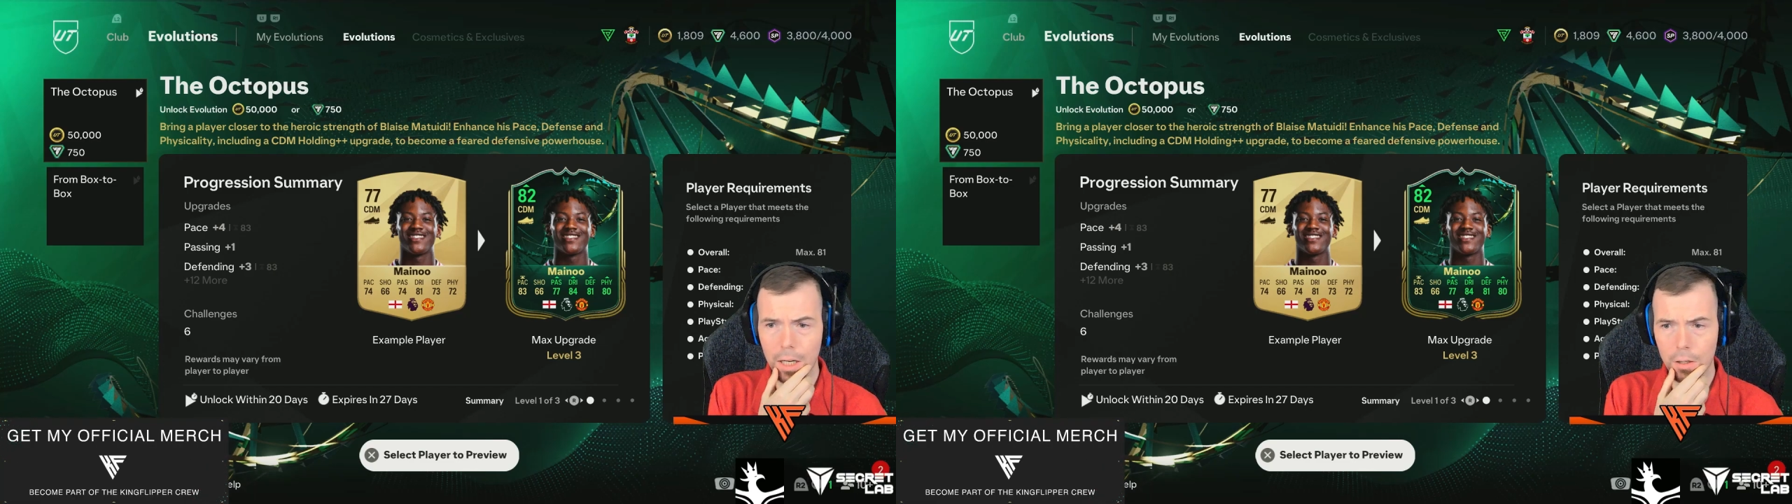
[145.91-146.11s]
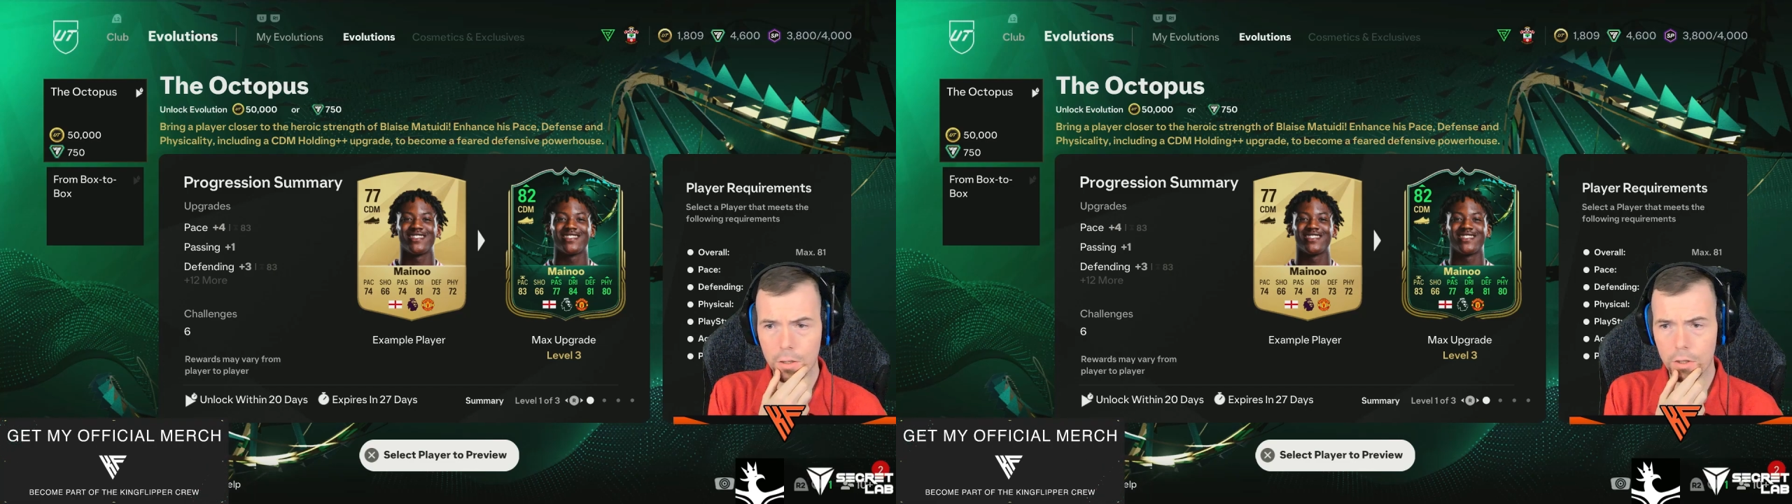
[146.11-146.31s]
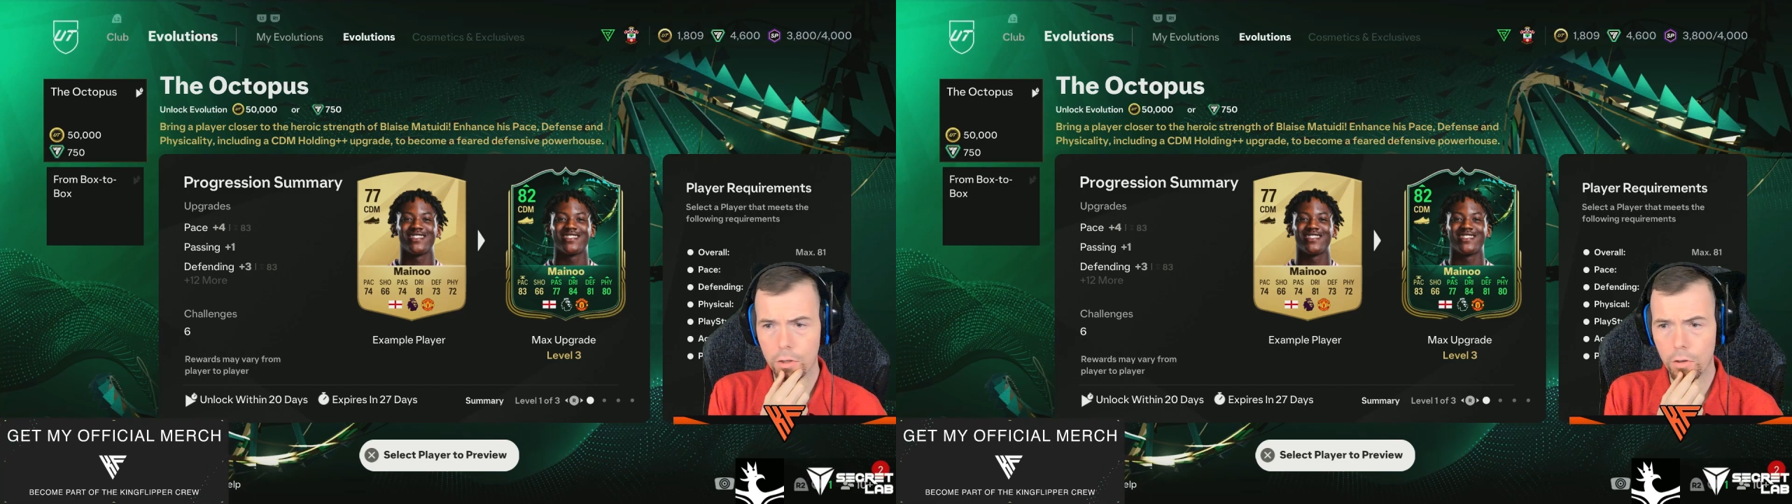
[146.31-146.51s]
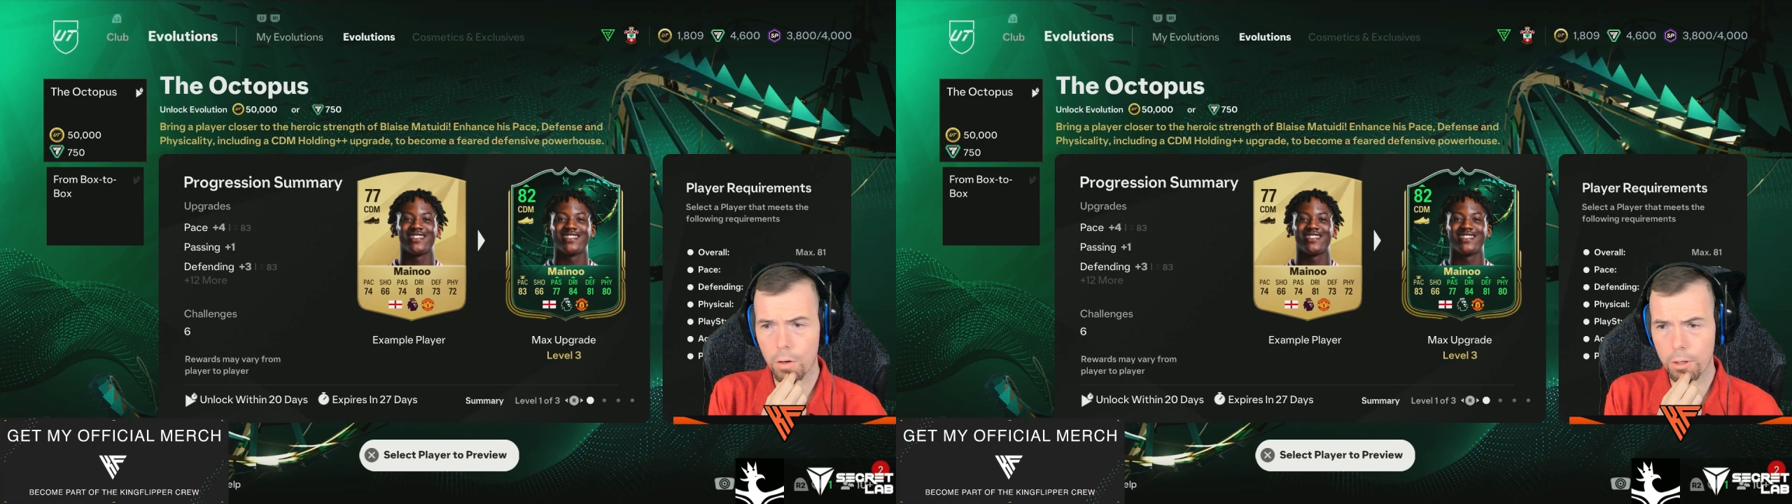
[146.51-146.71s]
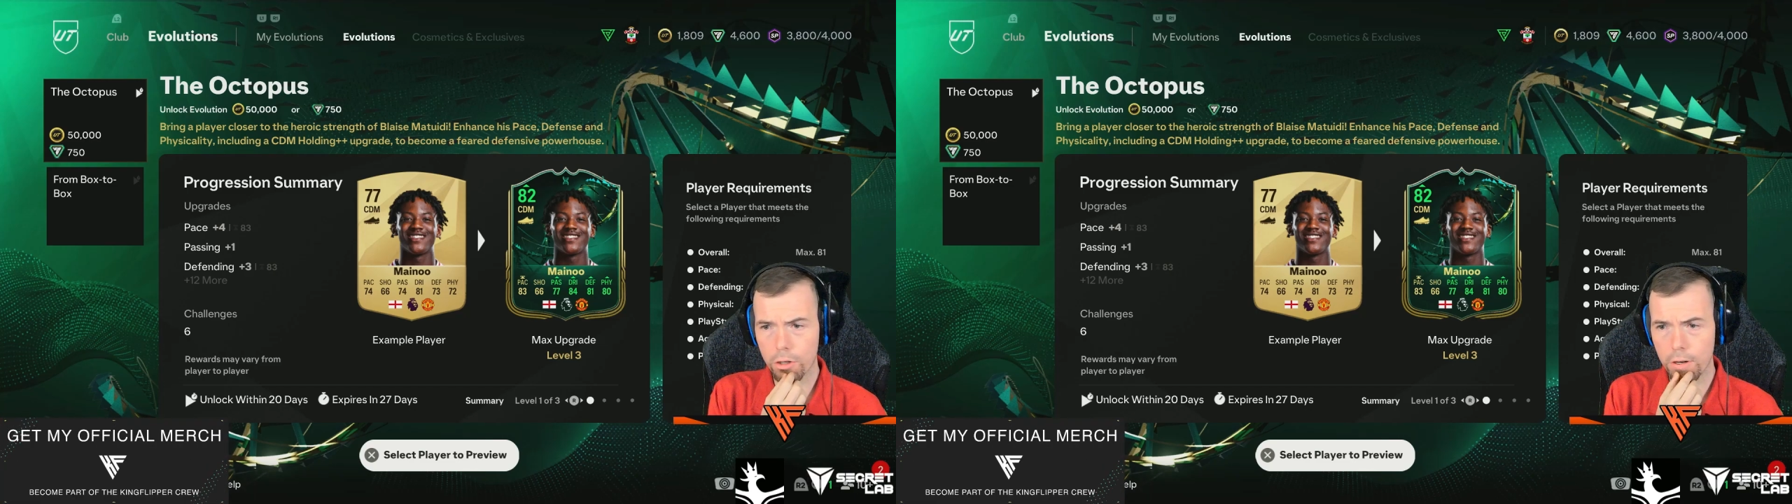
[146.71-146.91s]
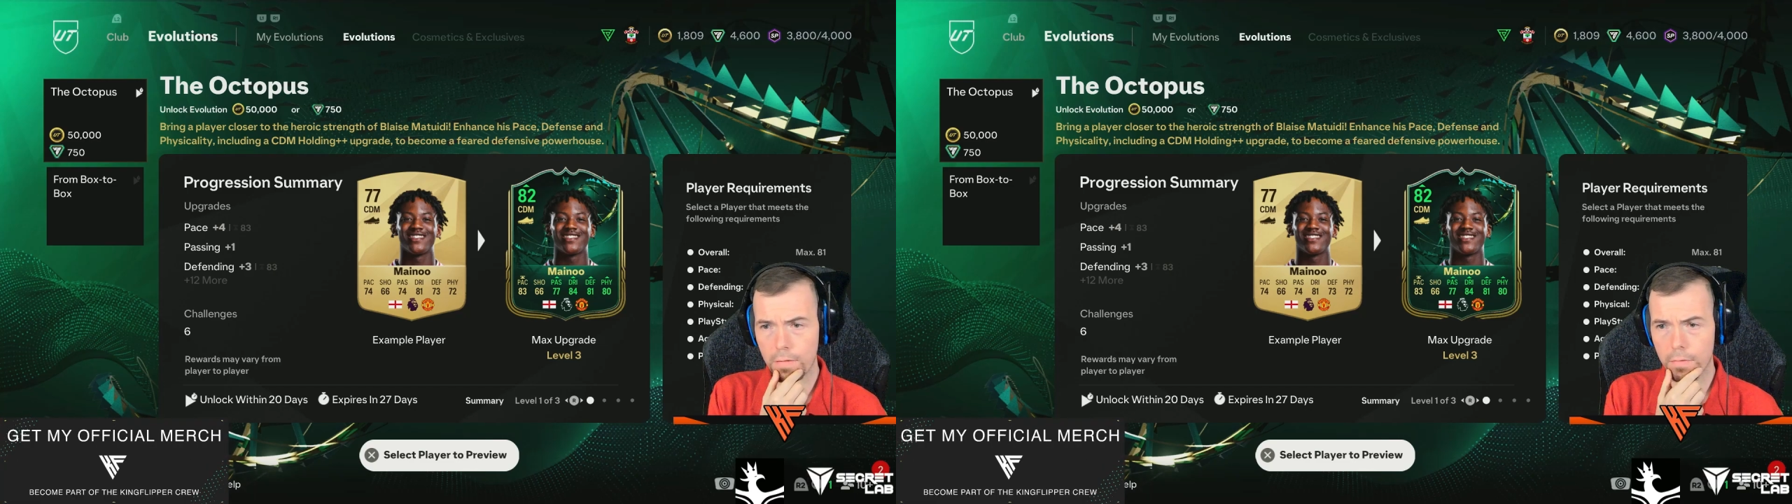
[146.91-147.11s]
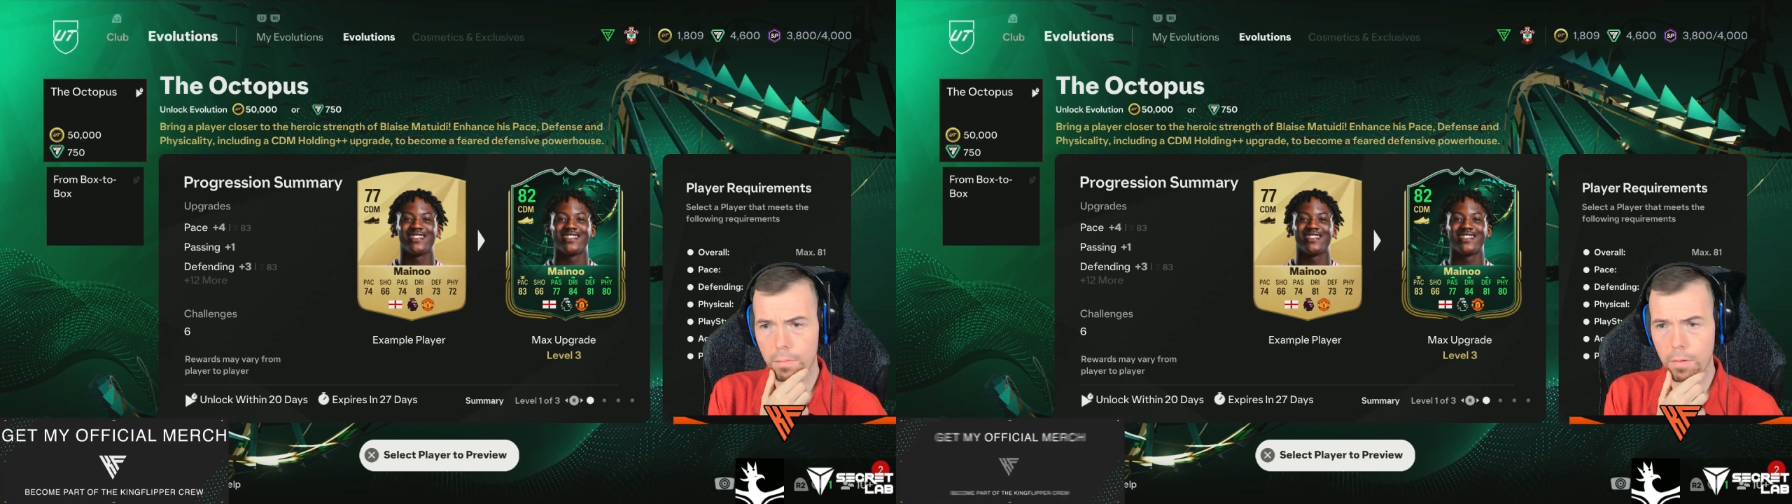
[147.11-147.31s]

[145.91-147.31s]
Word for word: close to heroic strength